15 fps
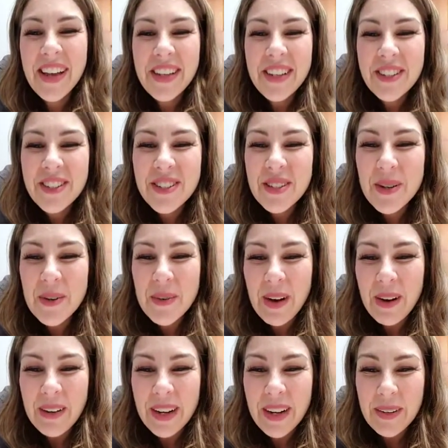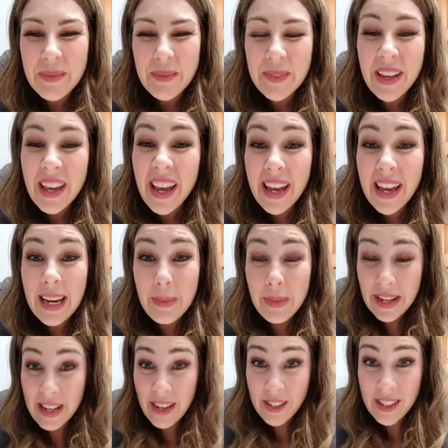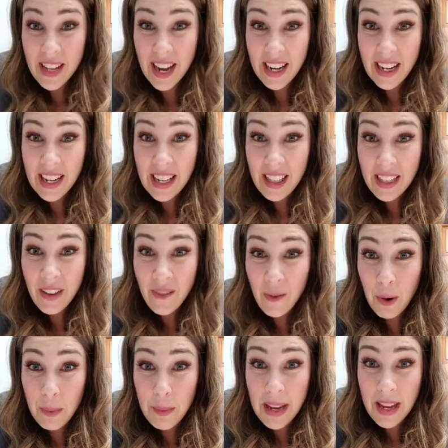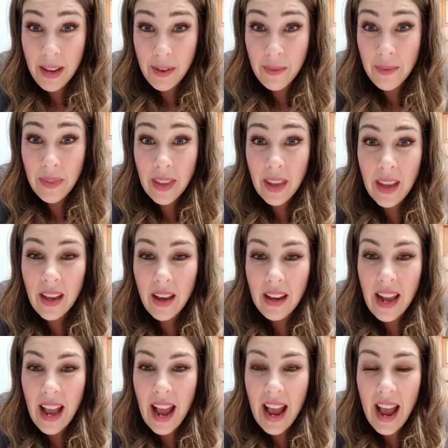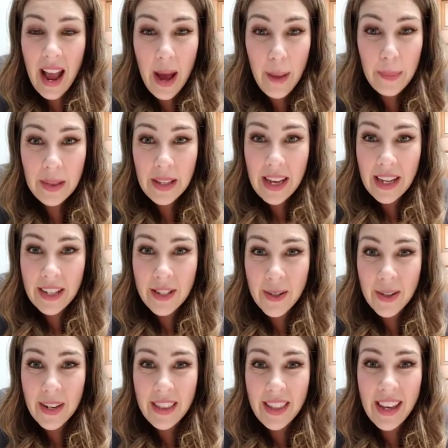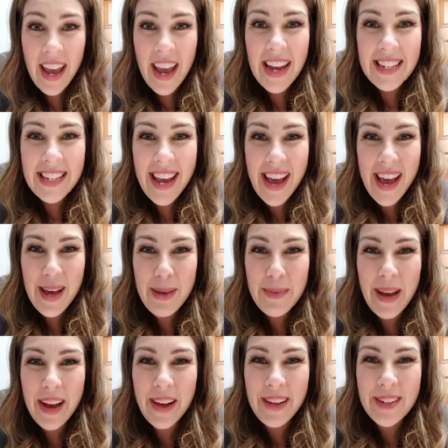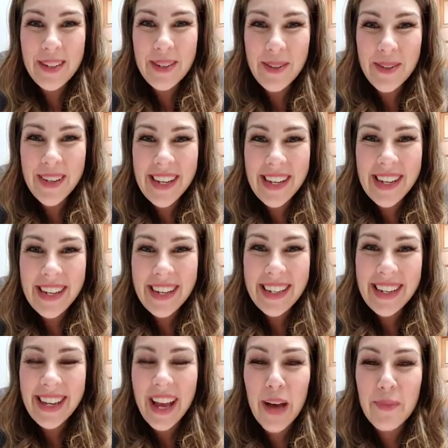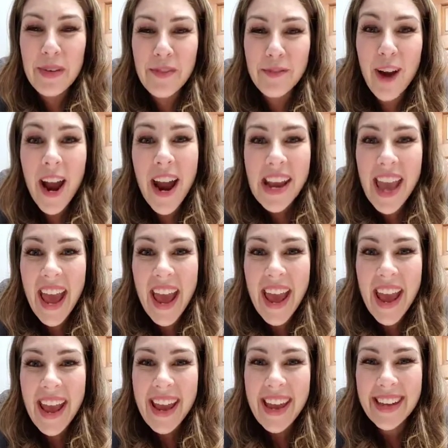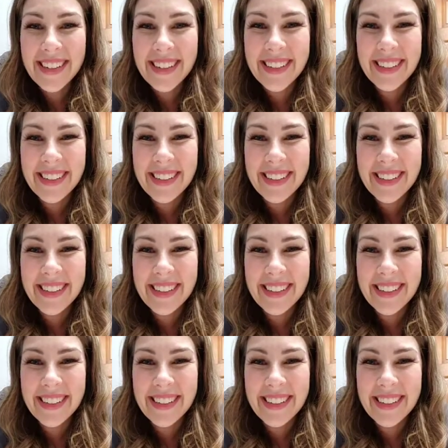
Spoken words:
You're so welcome. Anybody else got anything for me? I'd happily answer anything. Hey, Deb, how you doing? Happy Friday.